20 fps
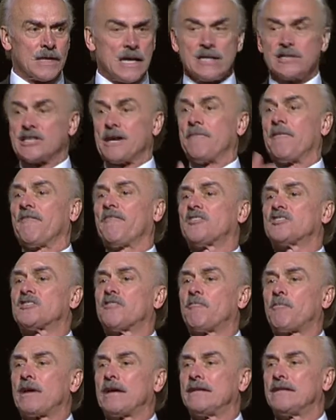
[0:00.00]
Some of us
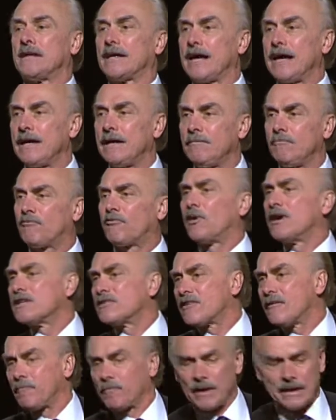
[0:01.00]
have played the game,
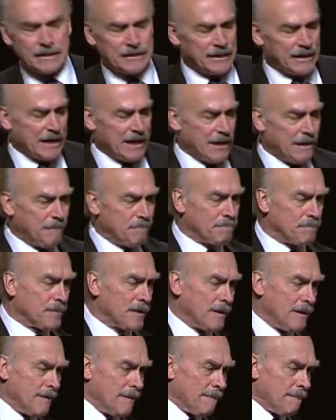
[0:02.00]
friends have played the game,
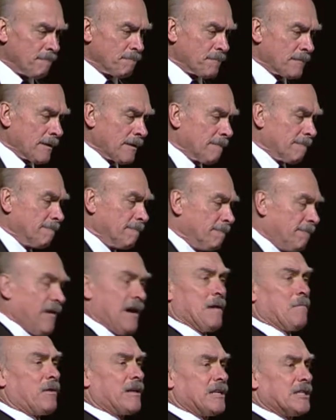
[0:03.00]

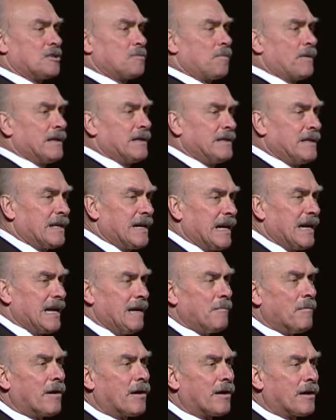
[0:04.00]
family has played the
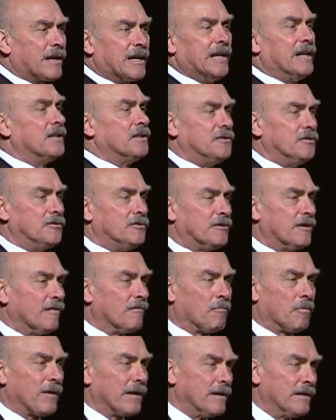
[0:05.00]
game, our kids have
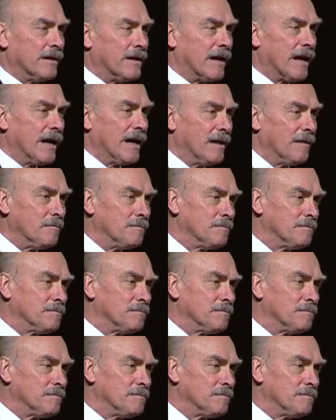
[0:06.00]
played the game.